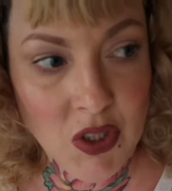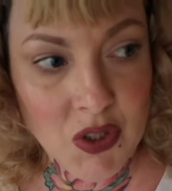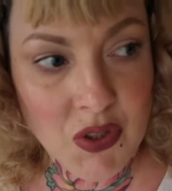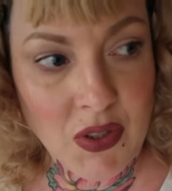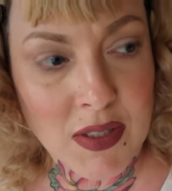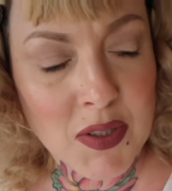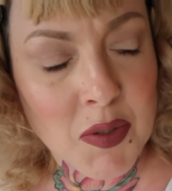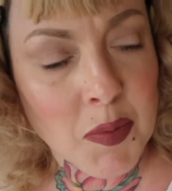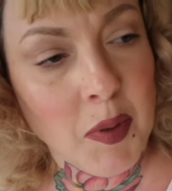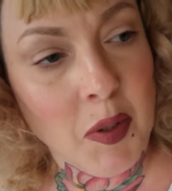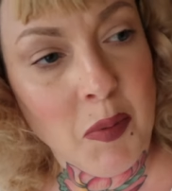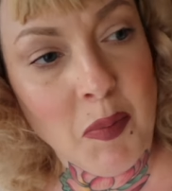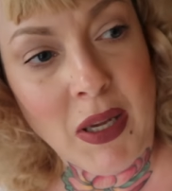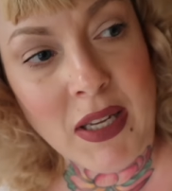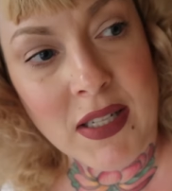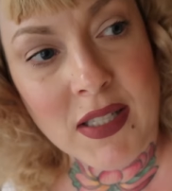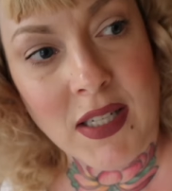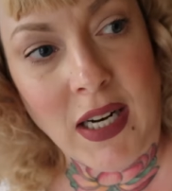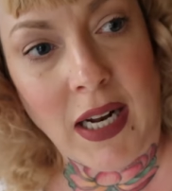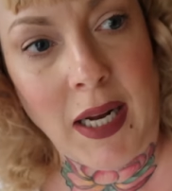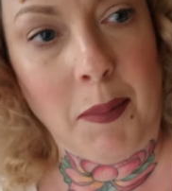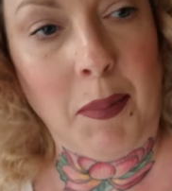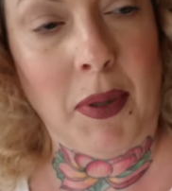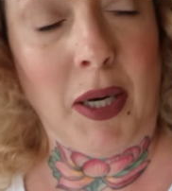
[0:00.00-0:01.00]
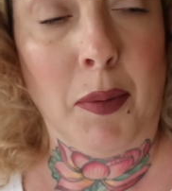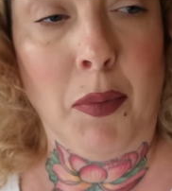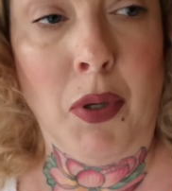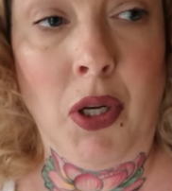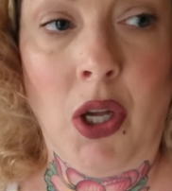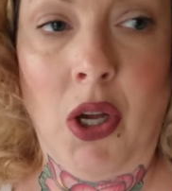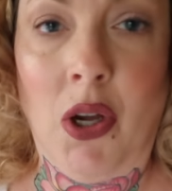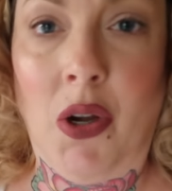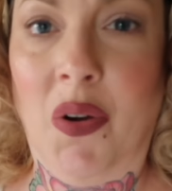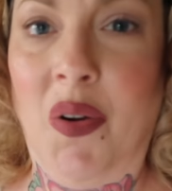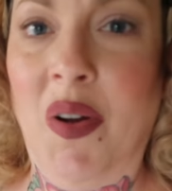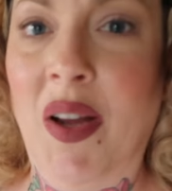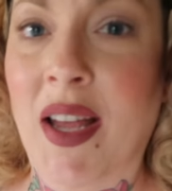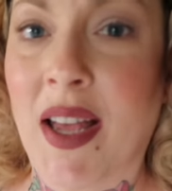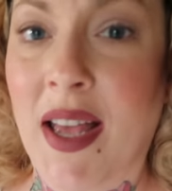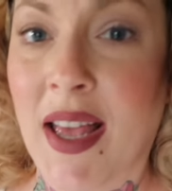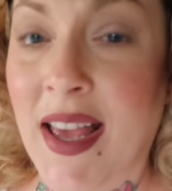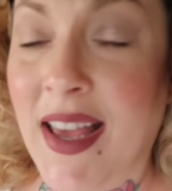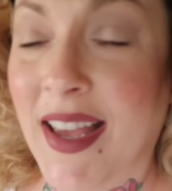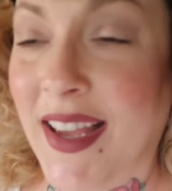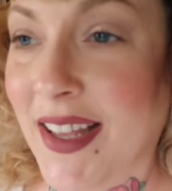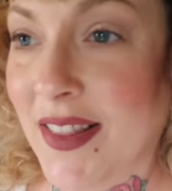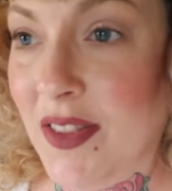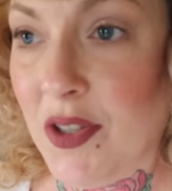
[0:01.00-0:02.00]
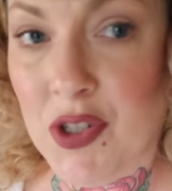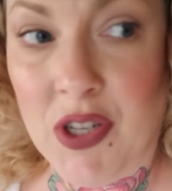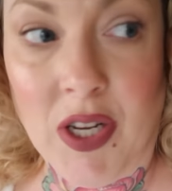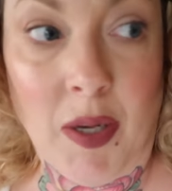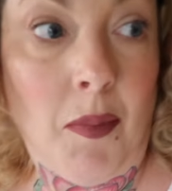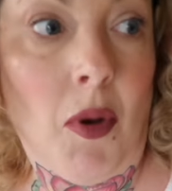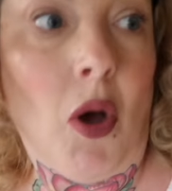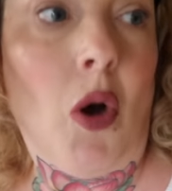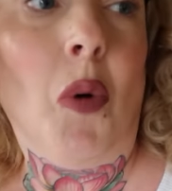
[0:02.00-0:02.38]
So that's what I'm gonna make tonight, but I'm gonna go hit the gym.